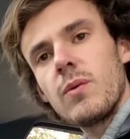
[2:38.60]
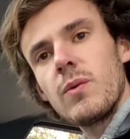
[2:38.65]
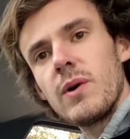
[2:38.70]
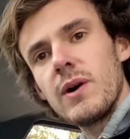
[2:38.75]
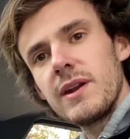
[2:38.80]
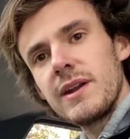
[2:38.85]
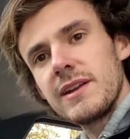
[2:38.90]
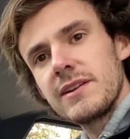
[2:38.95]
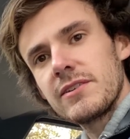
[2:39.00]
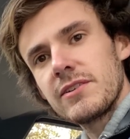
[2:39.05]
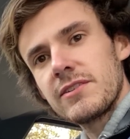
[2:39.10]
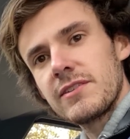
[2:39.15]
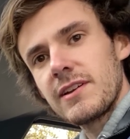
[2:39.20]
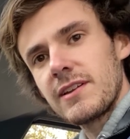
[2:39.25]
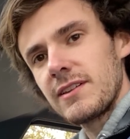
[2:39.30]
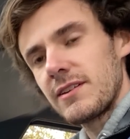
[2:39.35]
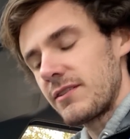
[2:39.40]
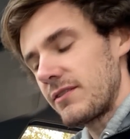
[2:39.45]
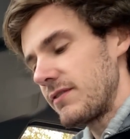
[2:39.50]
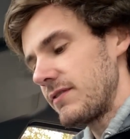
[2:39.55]
One interesting
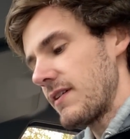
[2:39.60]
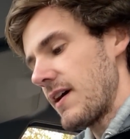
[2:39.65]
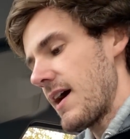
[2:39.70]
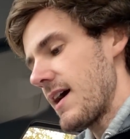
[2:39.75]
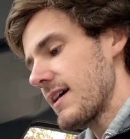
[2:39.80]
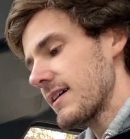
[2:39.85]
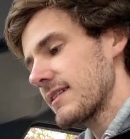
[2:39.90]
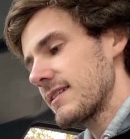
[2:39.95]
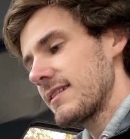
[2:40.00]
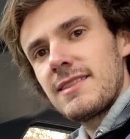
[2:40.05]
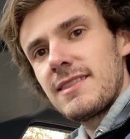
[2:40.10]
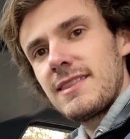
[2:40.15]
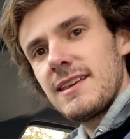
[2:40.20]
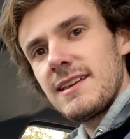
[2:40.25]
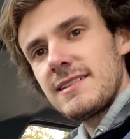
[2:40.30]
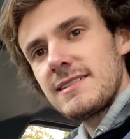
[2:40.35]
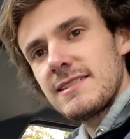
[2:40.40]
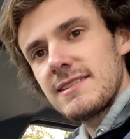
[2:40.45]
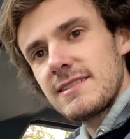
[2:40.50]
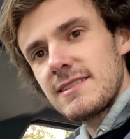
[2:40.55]
little fact.
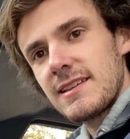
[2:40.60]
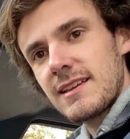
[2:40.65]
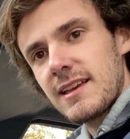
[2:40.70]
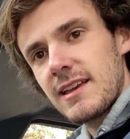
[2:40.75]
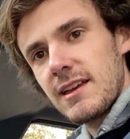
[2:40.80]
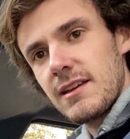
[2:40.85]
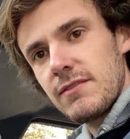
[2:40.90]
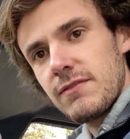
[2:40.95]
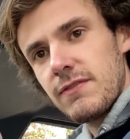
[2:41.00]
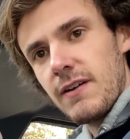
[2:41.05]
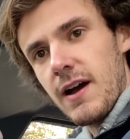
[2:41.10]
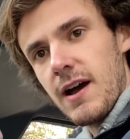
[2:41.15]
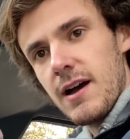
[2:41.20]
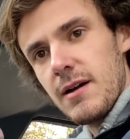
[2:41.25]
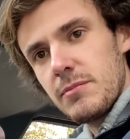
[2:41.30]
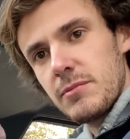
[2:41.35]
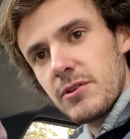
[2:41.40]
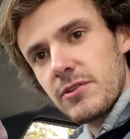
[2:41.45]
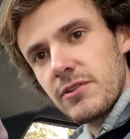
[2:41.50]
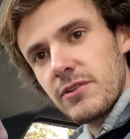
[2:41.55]
This is the key
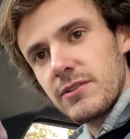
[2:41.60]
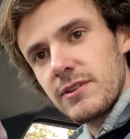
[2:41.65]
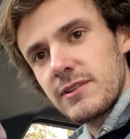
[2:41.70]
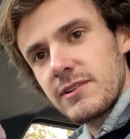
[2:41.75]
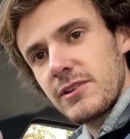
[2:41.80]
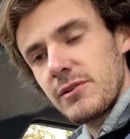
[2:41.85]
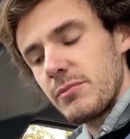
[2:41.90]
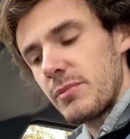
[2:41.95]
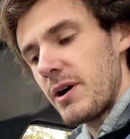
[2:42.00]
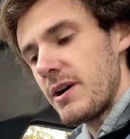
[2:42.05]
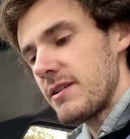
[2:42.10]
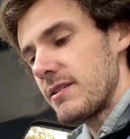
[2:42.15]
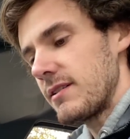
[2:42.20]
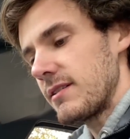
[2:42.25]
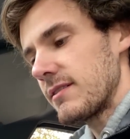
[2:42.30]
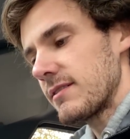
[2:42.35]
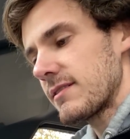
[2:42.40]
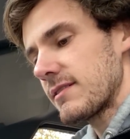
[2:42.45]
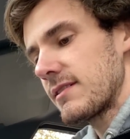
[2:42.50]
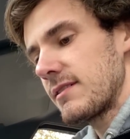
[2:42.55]
fob. There's only two
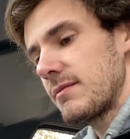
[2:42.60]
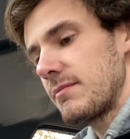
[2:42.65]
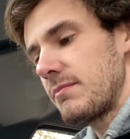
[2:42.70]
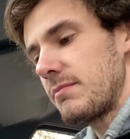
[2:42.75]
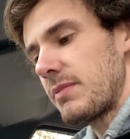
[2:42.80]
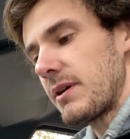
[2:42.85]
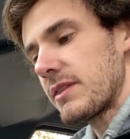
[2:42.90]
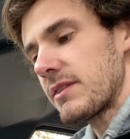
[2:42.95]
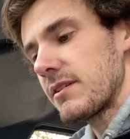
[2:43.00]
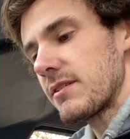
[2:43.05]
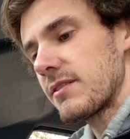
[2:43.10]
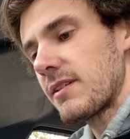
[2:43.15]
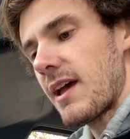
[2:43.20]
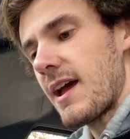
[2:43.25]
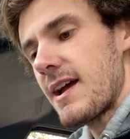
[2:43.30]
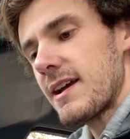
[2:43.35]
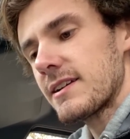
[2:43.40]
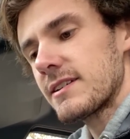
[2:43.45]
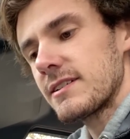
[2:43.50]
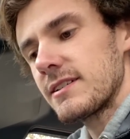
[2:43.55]
buttons, but there's
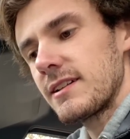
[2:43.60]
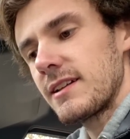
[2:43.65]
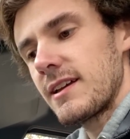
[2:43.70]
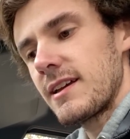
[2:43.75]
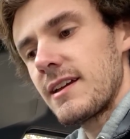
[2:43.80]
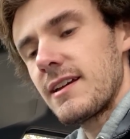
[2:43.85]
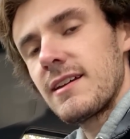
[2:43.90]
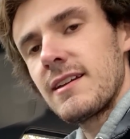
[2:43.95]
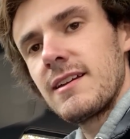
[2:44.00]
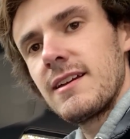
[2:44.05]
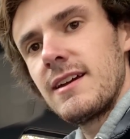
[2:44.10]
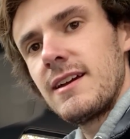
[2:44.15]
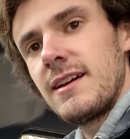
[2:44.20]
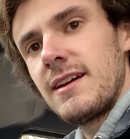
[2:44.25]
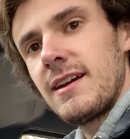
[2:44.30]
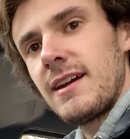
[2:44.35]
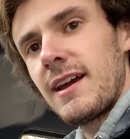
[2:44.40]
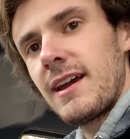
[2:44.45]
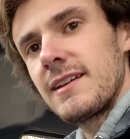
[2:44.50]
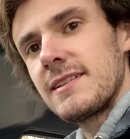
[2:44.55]
actually
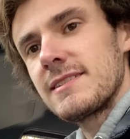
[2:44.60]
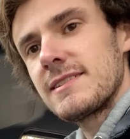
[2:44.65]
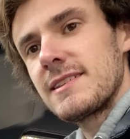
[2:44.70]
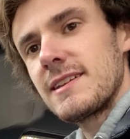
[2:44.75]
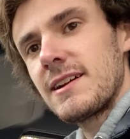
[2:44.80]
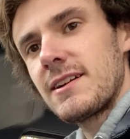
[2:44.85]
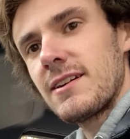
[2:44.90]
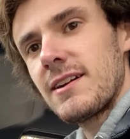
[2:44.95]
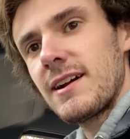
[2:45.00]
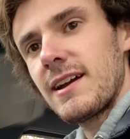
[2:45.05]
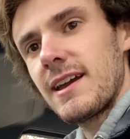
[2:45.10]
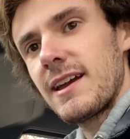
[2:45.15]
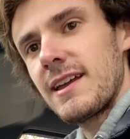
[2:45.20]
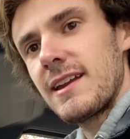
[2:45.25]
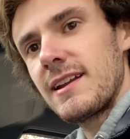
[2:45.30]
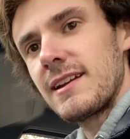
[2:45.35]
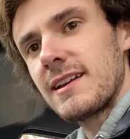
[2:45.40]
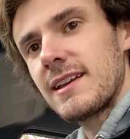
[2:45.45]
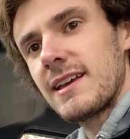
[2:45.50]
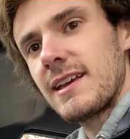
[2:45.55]
a secret
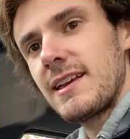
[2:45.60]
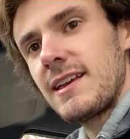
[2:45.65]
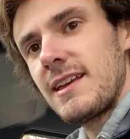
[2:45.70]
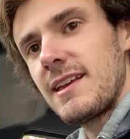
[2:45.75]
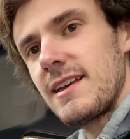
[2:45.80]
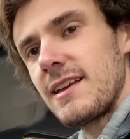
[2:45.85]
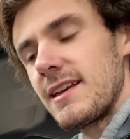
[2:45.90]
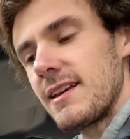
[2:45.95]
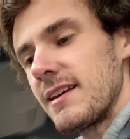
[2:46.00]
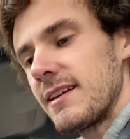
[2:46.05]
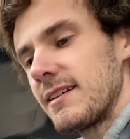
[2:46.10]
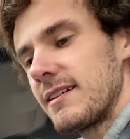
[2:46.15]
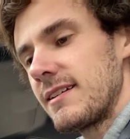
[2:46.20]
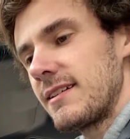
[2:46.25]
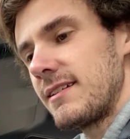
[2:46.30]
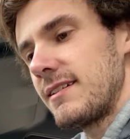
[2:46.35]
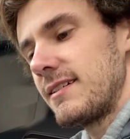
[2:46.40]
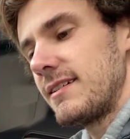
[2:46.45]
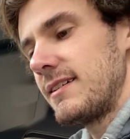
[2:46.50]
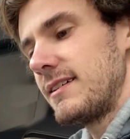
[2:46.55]
hidden key
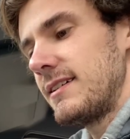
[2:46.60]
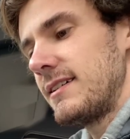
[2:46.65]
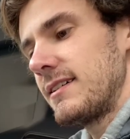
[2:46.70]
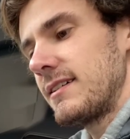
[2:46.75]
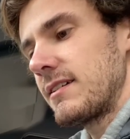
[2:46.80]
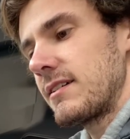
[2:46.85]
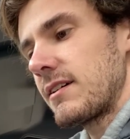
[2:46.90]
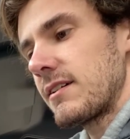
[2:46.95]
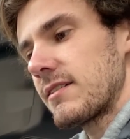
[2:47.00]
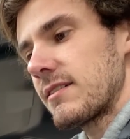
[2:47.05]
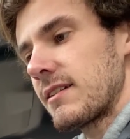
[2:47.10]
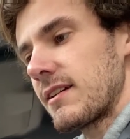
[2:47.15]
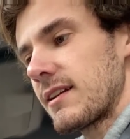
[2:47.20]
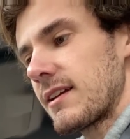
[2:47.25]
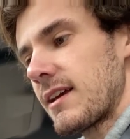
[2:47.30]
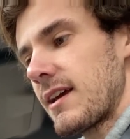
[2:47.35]
just in